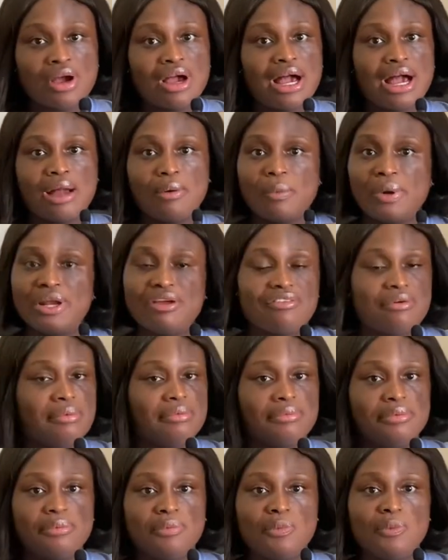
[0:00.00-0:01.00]
and whenever
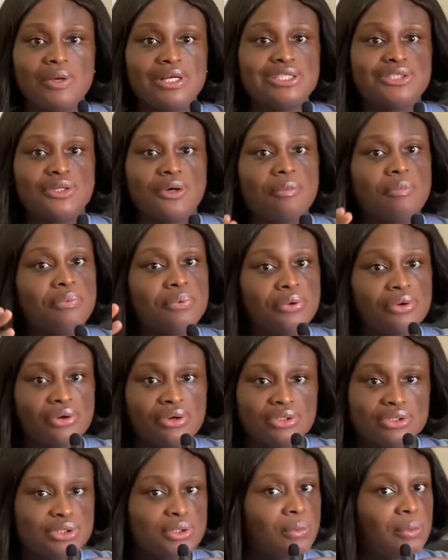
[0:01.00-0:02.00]
my baby wakes up,
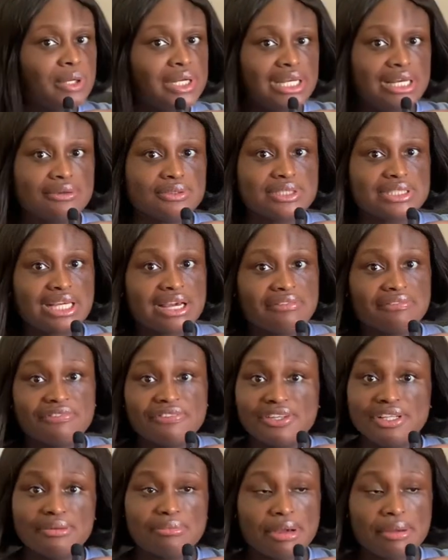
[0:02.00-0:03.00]
someone else can
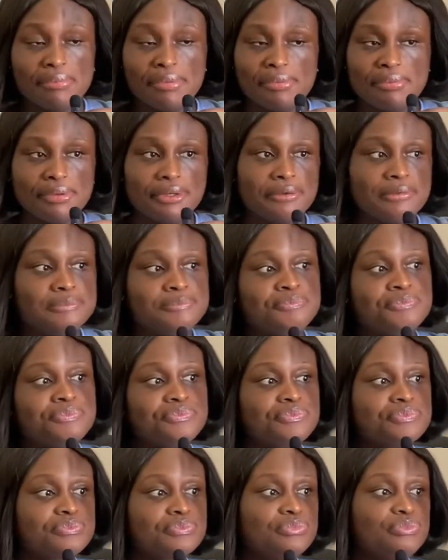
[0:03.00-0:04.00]
feed my baby.
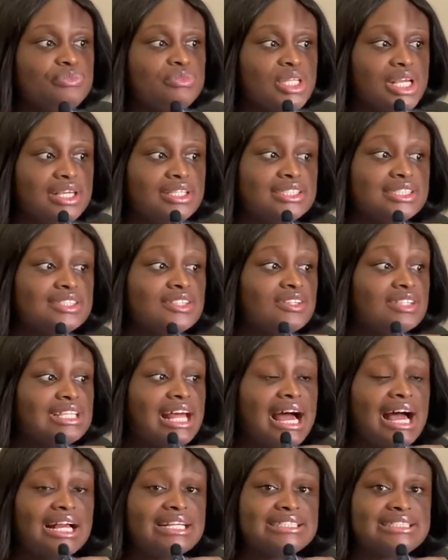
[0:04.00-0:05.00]
So
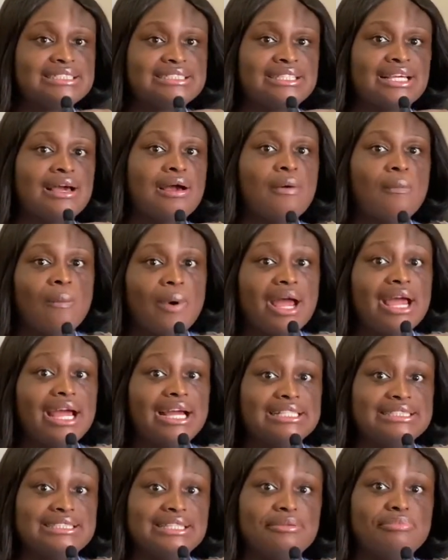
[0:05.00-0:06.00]
that's why
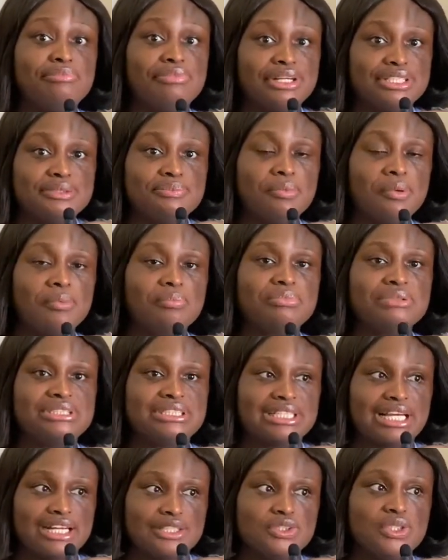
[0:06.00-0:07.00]
I say breast pump
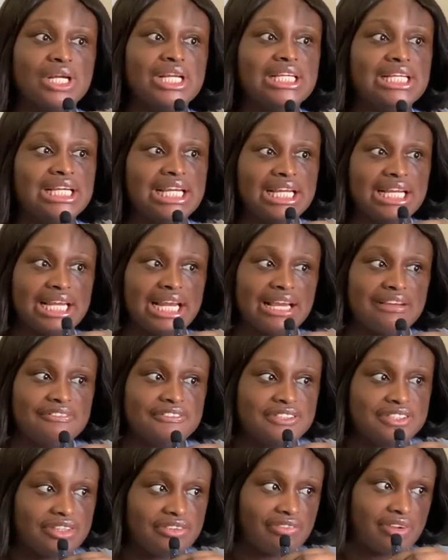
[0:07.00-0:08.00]
is actually a
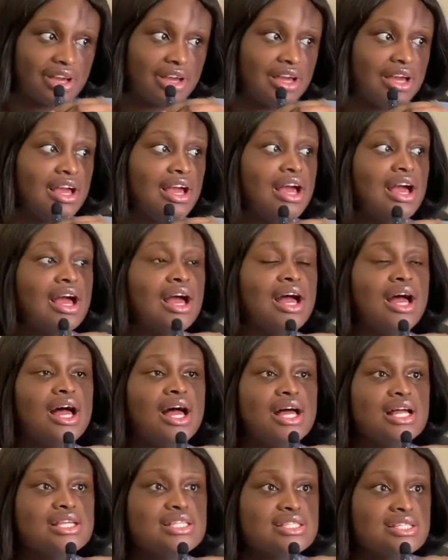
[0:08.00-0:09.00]
lifesaver.
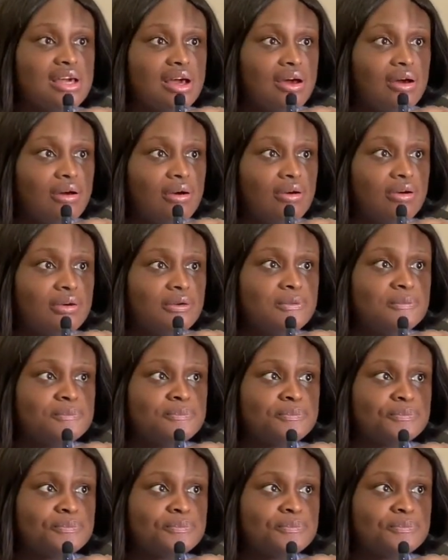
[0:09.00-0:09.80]
So,